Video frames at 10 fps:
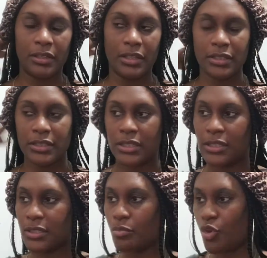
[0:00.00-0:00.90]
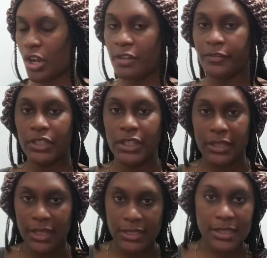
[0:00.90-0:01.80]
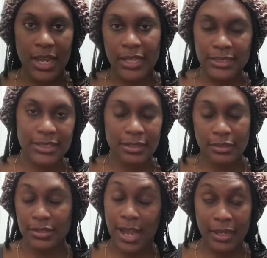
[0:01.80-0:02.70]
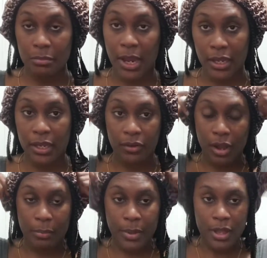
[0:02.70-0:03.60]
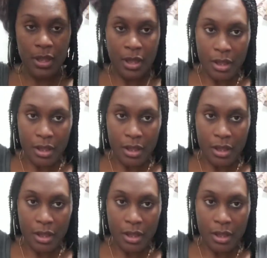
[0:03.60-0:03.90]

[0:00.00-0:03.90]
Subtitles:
is more convenient than tying my hair up